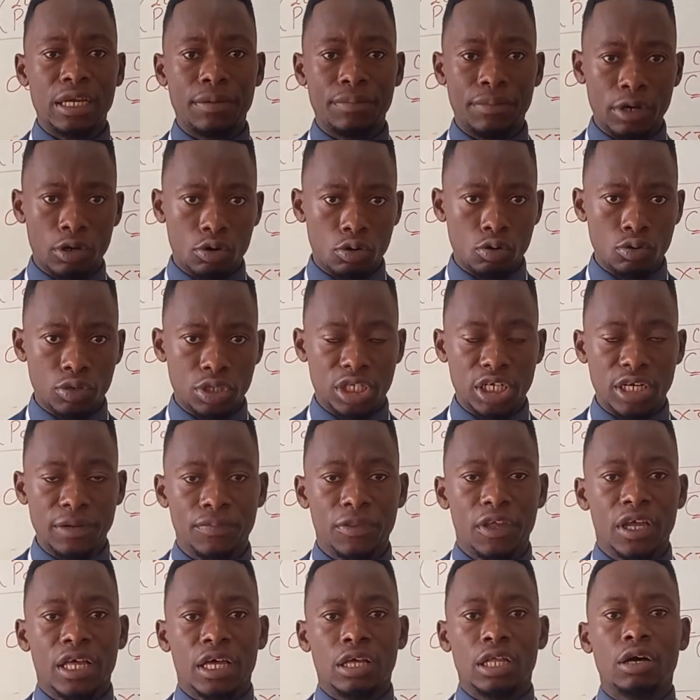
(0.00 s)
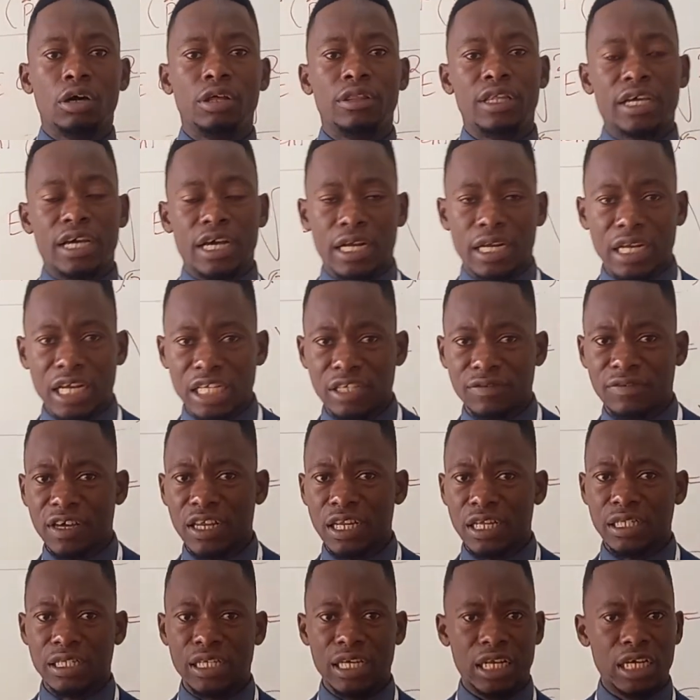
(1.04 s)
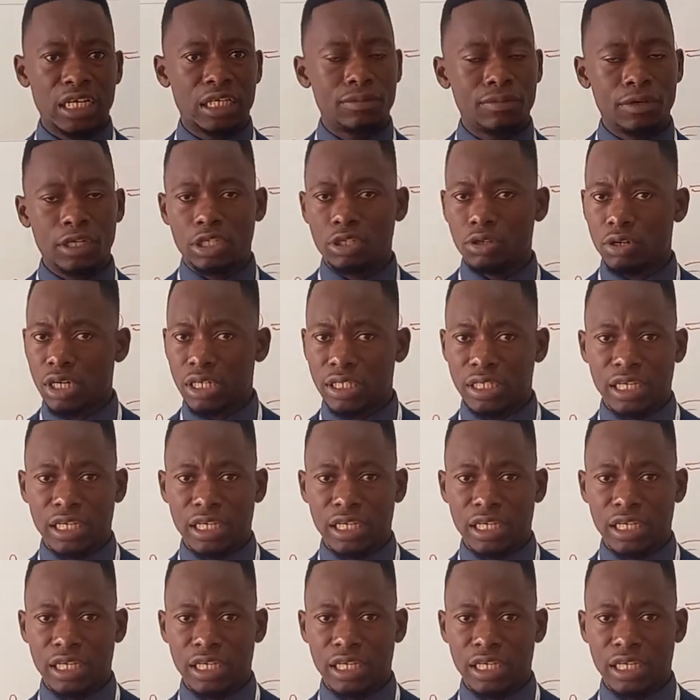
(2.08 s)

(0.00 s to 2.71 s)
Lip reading: labor cost. They are classified as direct material,